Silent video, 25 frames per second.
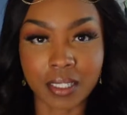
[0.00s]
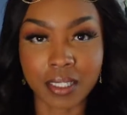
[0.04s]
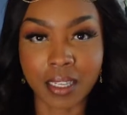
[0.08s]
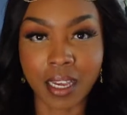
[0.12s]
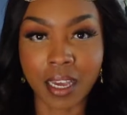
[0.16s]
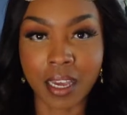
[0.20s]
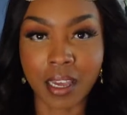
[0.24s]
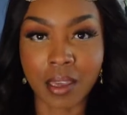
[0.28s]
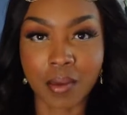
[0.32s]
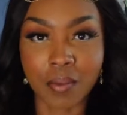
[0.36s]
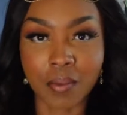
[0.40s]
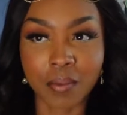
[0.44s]

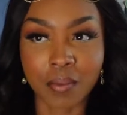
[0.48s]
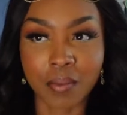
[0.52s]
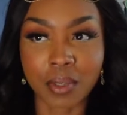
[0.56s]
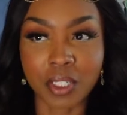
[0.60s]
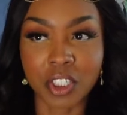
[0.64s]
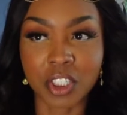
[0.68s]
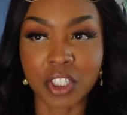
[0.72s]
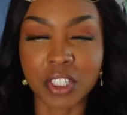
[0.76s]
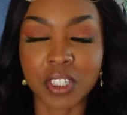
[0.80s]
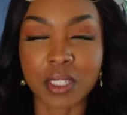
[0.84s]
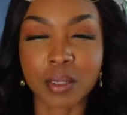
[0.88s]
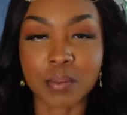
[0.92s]
type but
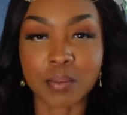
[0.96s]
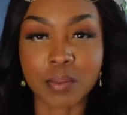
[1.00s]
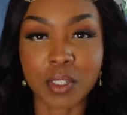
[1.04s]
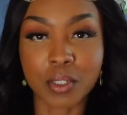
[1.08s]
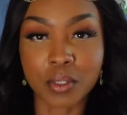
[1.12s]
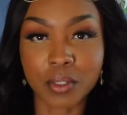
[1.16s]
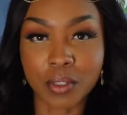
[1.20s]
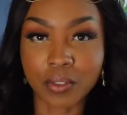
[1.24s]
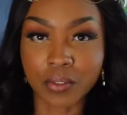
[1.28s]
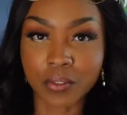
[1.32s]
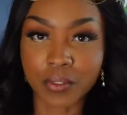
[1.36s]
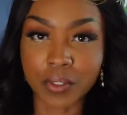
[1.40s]
she's
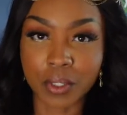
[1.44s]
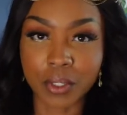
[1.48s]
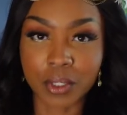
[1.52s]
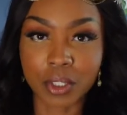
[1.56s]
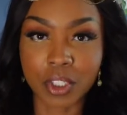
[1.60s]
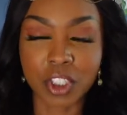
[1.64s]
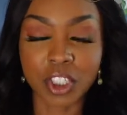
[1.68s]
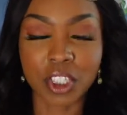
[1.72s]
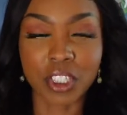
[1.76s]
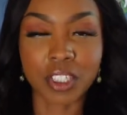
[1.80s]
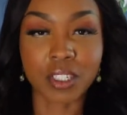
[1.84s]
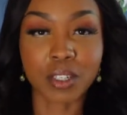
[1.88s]
beautiful
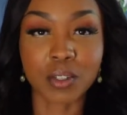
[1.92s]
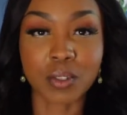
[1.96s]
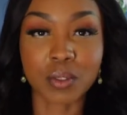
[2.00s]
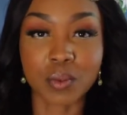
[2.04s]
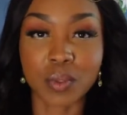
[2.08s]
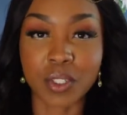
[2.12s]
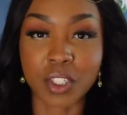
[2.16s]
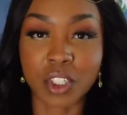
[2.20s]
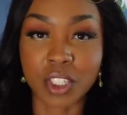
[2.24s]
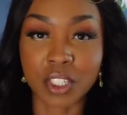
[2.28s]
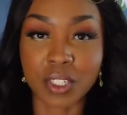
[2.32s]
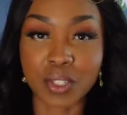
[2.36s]
she knows
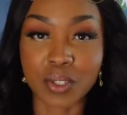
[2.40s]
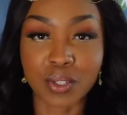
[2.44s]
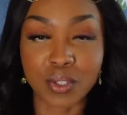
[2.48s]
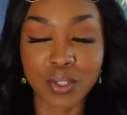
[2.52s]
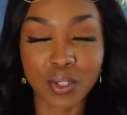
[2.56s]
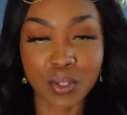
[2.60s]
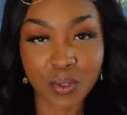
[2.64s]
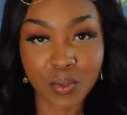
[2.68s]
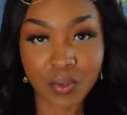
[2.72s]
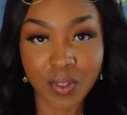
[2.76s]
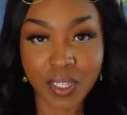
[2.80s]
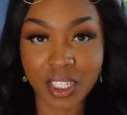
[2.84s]
what she's
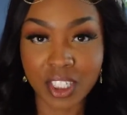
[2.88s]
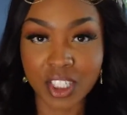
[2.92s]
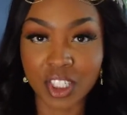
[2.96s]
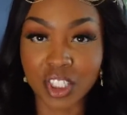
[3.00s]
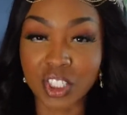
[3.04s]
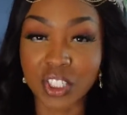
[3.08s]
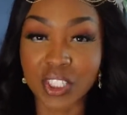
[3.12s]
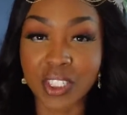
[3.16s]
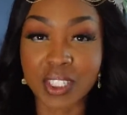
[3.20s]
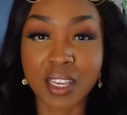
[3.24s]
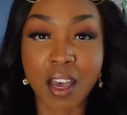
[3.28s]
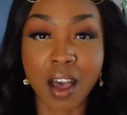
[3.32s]
doing
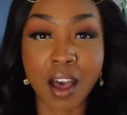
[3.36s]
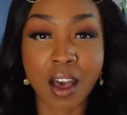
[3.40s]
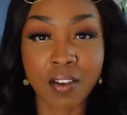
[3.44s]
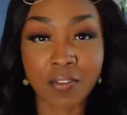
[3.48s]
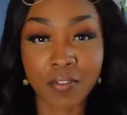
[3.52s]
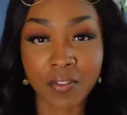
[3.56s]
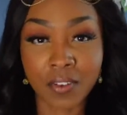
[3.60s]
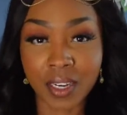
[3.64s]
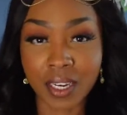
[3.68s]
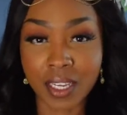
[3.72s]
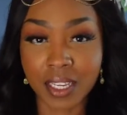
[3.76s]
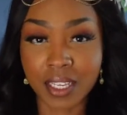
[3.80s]
she's
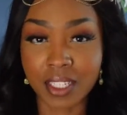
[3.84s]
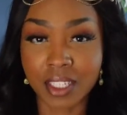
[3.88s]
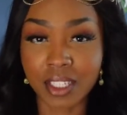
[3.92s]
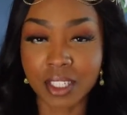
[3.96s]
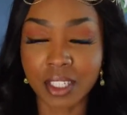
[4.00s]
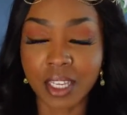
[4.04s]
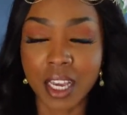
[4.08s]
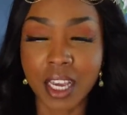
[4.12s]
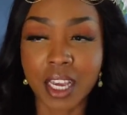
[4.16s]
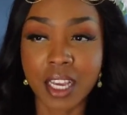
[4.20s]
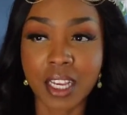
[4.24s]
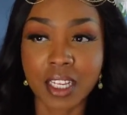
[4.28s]
confident
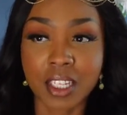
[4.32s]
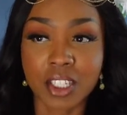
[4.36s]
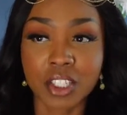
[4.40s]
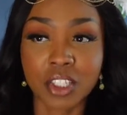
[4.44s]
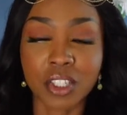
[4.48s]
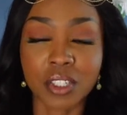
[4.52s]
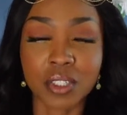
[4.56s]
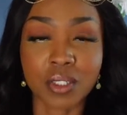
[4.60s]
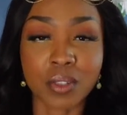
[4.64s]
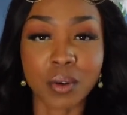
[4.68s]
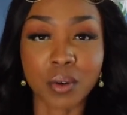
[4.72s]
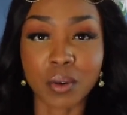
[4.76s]

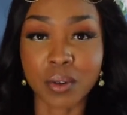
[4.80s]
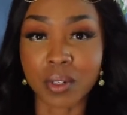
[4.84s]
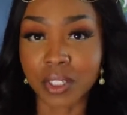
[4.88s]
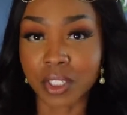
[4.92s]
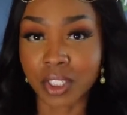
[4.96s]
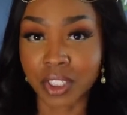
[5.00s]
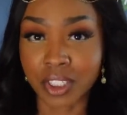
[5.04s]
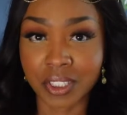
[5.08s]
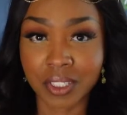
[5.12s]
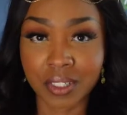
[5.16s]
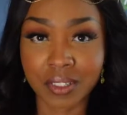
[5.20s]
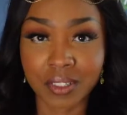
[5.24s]
she's
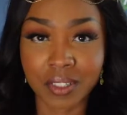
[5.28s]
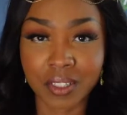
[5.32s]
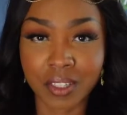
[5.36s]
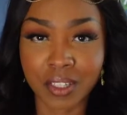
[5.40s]
gorgeous.